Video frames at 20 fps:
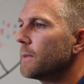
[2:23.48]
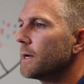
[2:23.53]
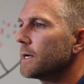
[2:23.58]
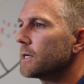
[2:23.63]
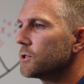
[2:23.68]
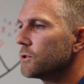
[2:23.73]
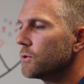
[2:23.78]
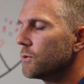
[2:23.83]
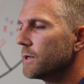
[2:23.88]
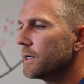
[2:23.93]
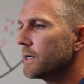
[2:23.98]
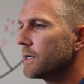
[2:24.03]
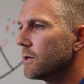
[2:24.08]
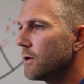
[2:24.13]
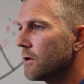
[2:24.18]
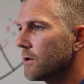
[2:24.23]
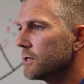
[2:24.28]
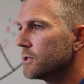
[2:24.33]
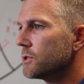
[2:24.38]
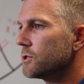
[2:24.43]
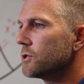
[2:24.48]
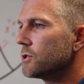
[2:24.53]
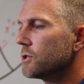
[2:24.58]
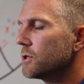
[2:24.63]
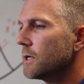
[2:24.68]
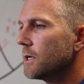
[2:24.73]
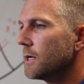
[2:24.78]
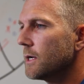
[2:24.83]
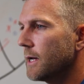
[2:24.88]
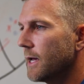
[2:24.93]
make sure we acknowledge
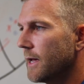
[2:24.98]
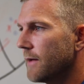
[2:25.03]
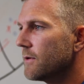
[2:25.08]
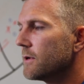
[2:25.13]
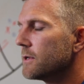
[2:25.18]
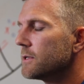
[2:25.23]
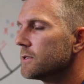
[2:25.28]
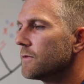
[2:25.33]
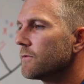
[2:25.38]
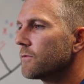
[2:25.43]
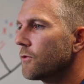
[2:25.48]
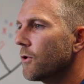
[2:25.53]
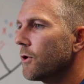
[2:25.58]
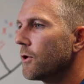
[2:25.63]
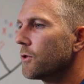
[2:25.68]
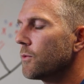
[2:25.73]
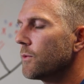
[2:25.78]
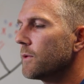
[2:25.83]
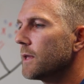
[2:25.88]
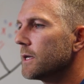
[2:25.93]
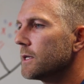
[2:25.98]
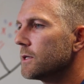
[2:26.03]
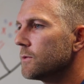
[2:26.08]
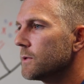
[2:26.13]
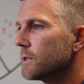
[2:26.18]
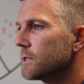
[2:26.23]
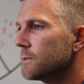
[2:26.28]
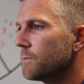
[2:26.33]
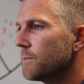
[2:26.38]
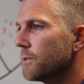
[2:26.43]
evidence of growth when they do
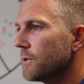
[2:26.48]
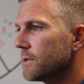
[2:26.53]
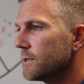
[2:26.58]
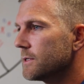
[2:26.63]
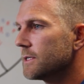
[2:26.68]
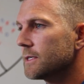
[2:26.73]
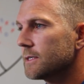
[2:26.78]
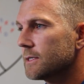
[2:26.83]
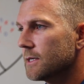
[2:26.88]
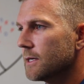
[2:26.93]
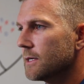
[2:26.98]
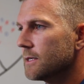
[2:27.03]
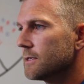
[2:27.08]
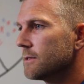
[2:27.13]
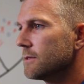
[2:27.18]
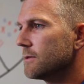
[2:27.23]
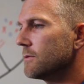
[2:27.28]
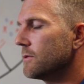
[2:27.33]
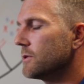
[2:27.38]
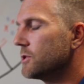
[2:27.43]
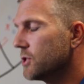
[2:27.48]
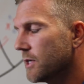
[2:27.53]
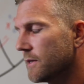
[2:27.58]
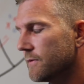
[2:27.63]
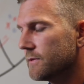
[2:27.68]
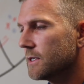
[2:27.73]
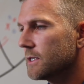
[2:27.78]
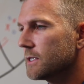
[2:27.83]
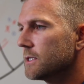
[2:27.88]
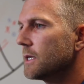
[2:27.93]
experience success or
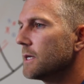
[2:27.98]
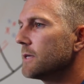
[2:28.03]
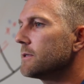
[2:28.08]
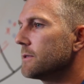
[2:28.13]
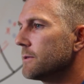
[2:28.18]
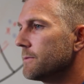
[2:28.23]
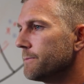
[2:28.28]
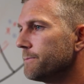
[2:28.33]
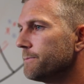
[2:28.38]
achieve success.